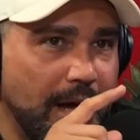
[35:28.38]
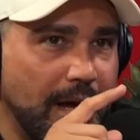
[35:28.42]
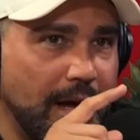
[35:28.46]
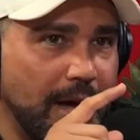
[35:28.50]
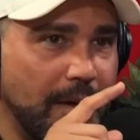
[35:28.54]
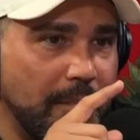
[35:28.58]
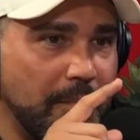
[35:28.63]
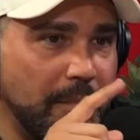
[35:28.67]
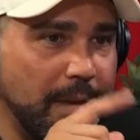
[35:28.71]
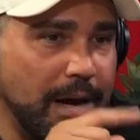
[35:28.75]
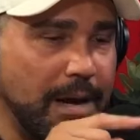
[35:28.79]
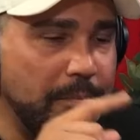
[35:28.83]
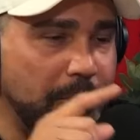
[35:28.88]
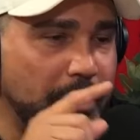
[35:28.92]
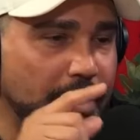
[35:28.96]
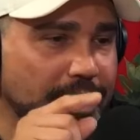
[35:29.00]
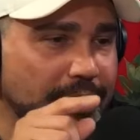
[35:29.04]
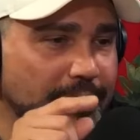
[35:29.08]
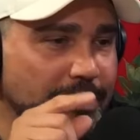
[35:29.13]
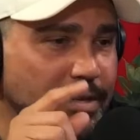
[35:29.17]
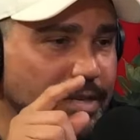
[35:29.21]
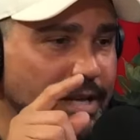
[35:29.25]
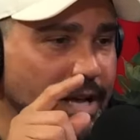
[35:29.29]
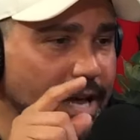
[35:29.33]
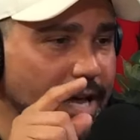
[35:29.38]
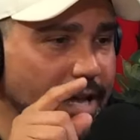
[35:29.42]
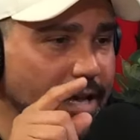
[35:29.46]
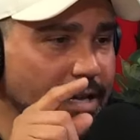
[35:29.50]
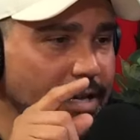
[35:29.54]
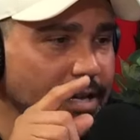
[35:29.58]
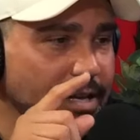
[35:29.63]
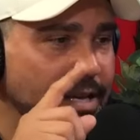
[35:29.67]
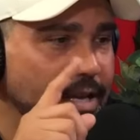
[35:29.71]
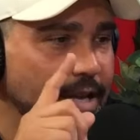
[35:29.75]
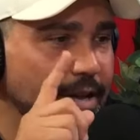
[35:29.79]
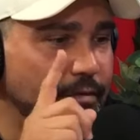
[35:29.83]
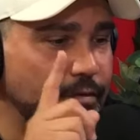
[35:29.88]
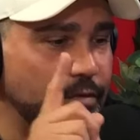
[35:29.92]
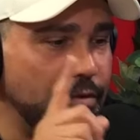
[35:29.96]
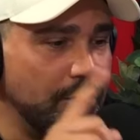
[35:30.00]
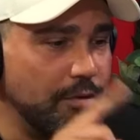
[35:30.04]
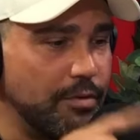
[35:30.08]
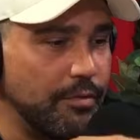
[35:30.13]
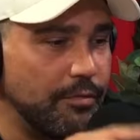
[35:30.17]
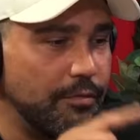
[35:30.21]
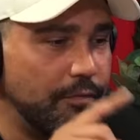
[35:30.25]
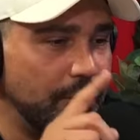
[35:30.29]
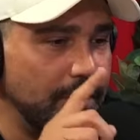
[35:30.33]
My buddy's like, if
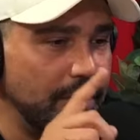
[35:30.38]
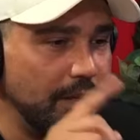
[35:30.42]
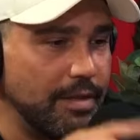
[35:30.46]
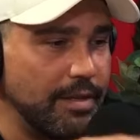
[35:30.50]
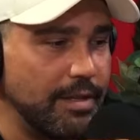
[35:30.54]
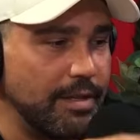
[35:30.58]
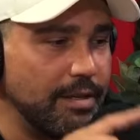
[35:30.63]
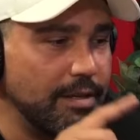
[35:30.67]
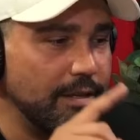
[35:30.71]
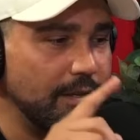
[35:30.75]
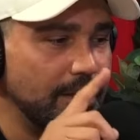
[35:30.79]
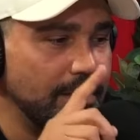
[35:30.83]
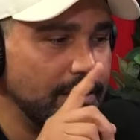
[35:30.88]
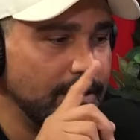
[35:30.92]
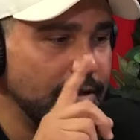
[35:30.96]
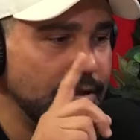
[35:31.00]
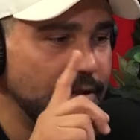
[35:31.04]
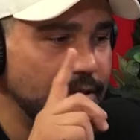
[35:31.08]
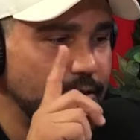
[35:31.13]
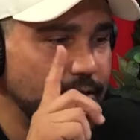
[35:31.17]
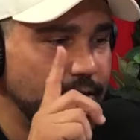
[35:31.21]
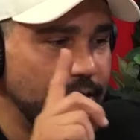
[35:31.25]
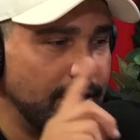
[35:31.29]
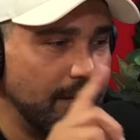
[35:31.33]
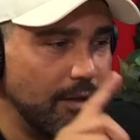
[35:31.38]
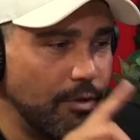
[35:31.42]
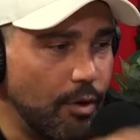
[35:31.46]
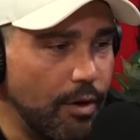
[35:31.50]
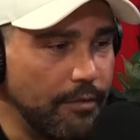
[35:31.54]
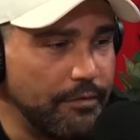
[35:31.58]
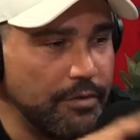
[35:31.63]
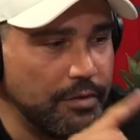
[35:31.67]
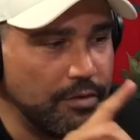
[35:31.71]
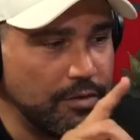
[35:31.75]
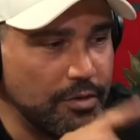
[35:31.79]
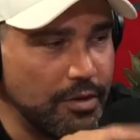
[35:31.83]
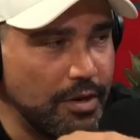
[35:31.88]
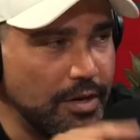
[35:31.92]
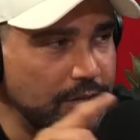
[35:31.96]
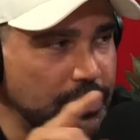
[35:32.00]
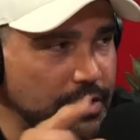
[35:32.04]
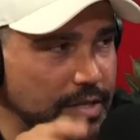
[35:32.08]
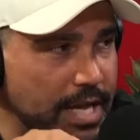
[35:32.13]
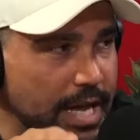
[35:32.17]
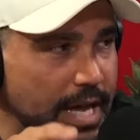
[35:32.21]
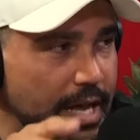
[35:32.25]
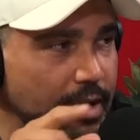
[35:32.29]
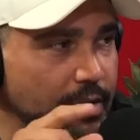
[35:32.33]
you're feeling off the
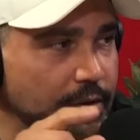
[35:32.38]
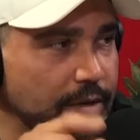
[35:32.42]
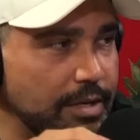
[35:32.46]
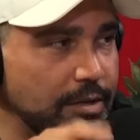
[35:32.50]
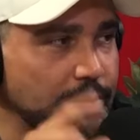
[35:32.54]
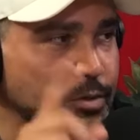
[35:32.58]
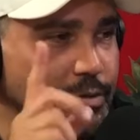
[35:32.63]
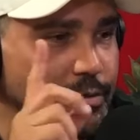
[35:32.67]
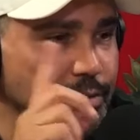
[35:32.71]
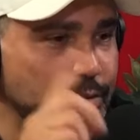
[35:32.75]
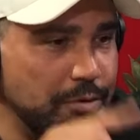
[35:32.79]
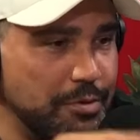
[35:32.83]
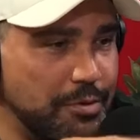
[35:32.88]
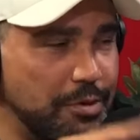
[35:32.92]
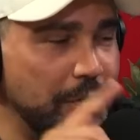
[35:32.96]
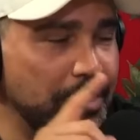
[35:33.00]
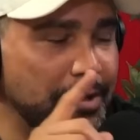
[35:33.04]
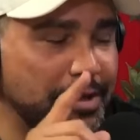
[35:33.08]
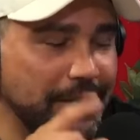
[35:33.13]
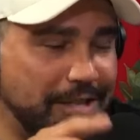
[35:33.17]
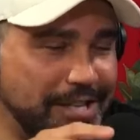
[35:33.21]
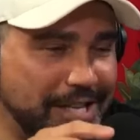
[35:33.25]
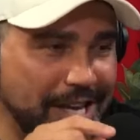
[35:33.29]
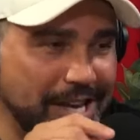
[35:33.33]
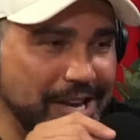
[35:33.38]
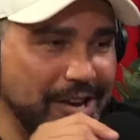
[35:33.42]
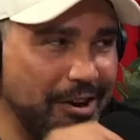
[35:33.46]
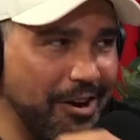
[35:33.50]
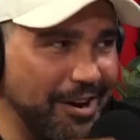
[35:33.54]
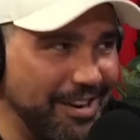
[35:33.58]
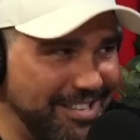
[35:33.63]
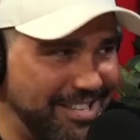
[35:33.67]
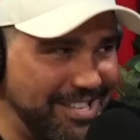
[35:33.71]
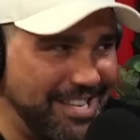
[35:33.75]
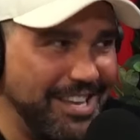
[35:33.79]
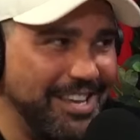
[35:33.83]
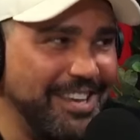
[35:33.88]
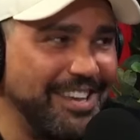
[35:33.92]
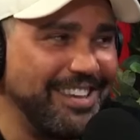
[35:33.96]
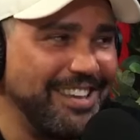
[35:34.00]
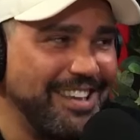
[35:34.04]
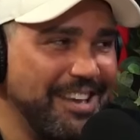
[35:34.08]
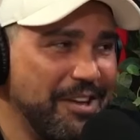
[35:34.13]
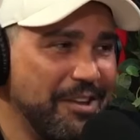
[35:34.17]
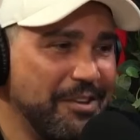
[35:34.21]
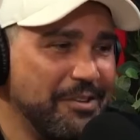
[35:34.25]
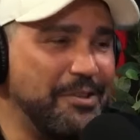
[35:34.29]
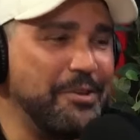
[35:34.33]
charts now, he goes, when you do the TRT,
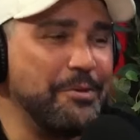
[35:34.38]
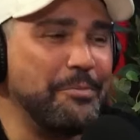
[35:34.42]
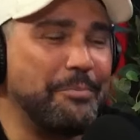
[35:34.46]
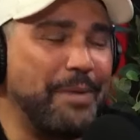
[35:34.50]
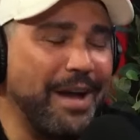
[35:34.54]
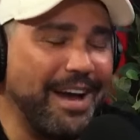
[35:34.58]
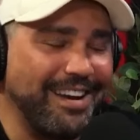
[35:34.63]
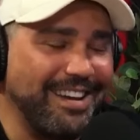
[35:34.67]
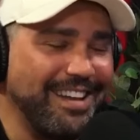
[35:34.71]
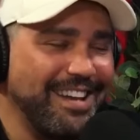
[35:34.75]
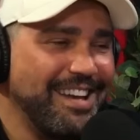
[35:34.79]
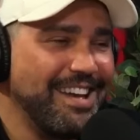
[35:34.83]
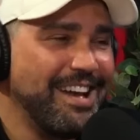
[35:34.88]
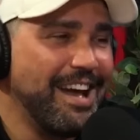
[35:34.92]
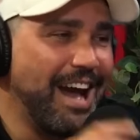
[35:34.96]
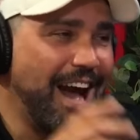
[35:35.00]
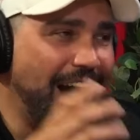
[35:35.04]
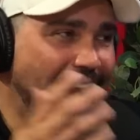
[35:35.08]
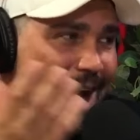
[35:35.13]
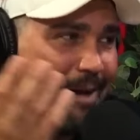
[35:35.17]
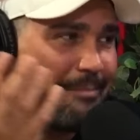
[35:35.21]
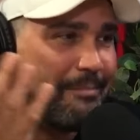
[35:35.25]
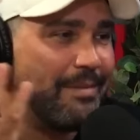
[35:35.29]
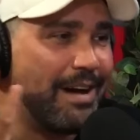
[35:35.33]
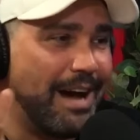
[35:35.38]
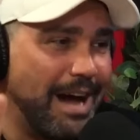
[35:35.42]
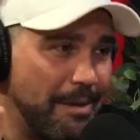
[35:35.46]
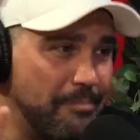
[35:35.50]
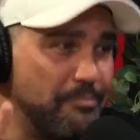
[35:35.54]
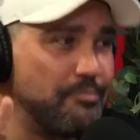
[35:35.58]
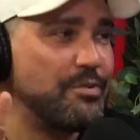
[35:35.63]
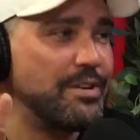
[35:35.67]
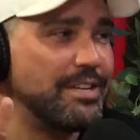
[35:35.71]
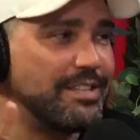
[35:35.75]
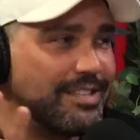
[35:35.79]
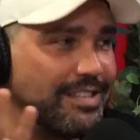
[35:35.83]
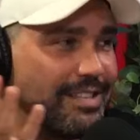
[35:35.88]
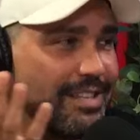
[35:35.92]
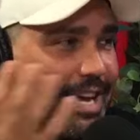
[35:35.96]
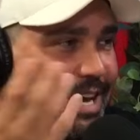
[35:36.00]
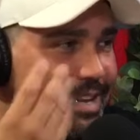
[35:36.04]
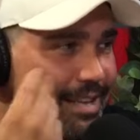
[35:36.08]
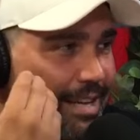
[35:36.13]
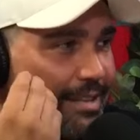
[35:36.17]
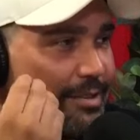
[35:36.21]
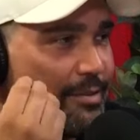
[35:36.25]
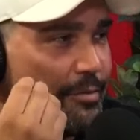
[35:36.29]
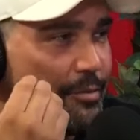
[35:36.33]
you better. I
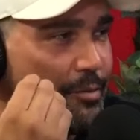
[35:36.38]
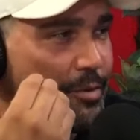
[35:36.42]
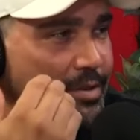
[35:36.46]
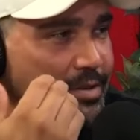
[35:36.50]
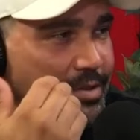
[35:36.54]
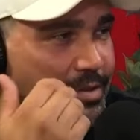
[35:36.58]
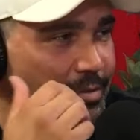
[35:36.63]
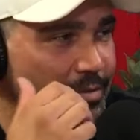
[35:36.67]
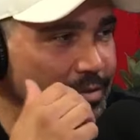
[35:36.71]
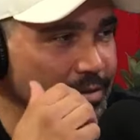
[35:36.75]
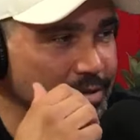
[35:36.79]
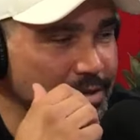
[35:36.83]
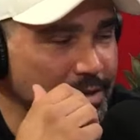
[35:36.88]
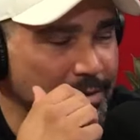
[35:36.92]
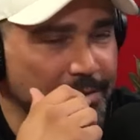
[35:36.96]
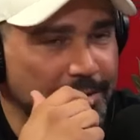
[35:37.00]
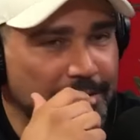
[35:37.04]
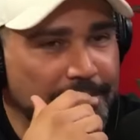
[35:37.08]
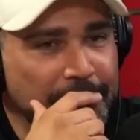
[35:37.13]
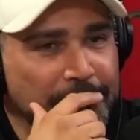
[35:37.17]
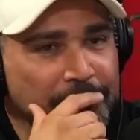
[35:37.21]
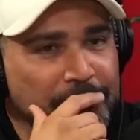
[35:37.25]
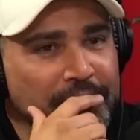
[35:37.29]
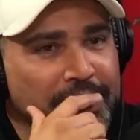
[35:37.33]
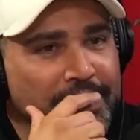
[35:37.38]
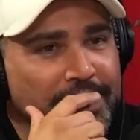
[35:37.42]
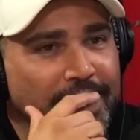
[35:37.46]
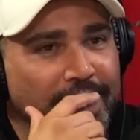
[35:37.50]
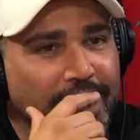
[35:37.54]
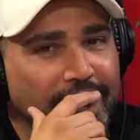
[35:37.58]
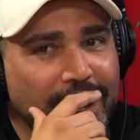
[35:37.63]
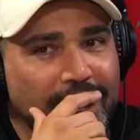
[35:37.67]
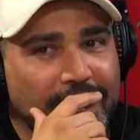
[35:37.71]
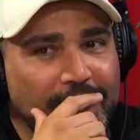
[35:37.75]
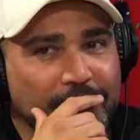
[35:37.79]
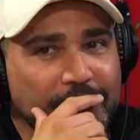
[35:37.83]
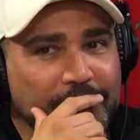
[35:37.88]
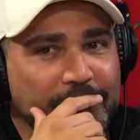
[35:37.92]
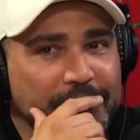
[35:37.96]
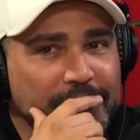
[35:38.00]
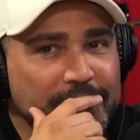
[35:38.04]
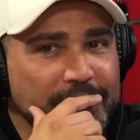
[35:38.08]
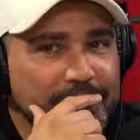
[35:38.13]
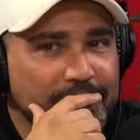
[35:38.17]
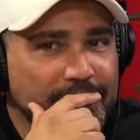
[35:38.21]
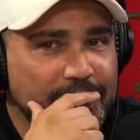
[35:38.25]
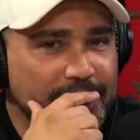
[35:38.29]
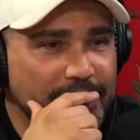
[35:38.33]
got divorced over the summer,
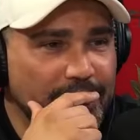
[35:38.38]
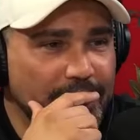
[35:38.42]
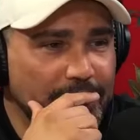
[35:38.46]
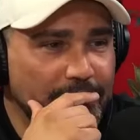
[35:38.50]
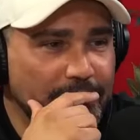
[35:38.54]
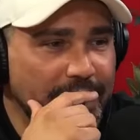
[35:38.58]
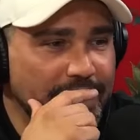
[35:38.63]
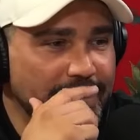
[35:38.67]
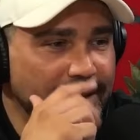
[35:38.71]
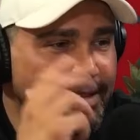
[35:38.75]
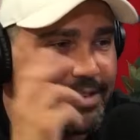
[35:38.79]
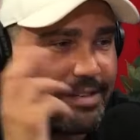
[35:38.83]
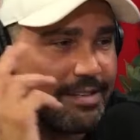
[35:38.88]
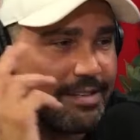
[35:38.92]
so I'm like,